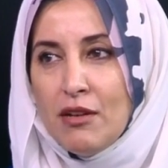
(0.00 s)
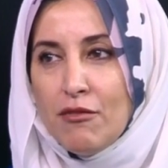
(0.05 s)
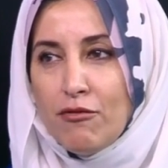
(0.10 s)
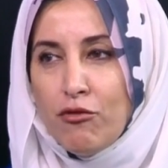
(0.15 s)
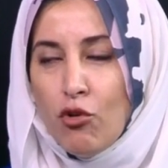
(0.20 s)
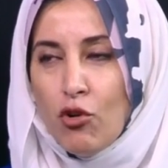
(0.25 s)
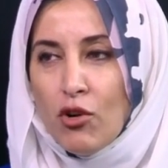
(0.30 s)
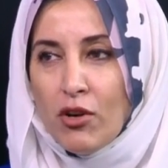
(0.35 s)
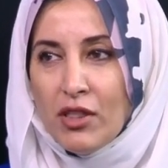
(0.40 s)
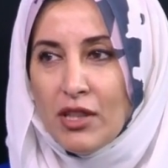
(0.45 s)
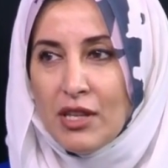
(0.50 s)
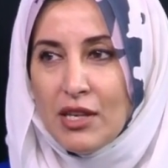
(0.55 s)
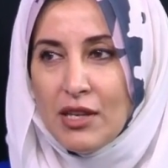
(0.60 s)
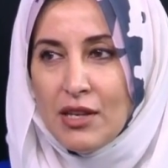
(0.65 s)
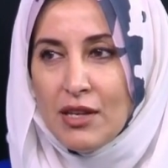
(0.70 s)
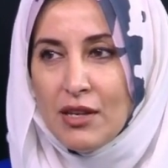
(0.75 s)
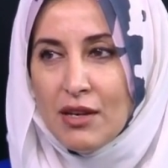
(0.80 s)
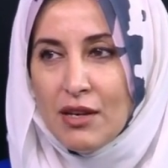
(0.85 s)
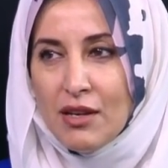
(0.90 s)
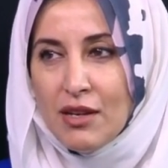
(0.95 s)
for
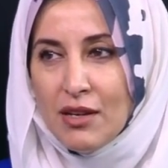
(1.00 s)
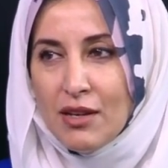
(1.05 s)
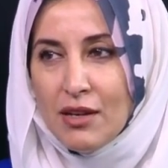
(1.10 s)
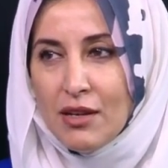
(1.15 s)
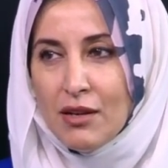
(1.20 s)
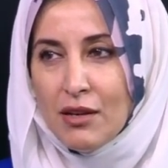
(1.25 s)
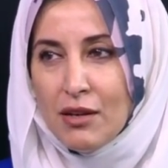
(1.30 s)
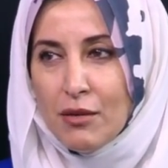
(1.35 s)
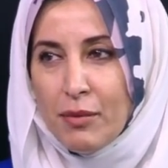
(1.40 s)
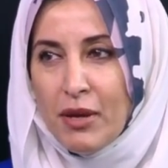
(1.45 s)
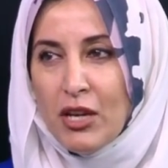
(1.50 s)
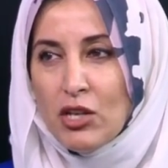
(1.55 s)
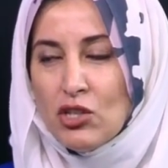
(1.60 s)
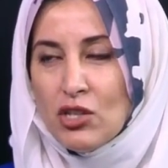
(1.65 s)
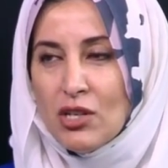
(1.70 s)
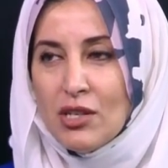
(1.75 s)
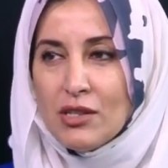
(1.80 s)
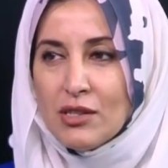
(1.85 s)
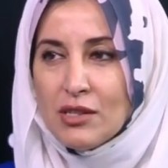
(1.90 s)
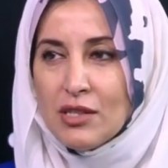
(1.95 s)
the
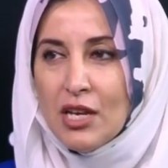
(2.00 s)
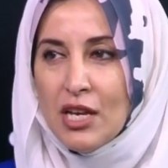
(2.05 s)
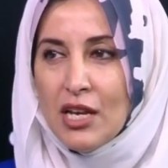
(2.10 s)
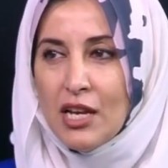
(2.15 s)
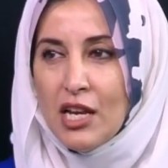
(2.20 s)
patients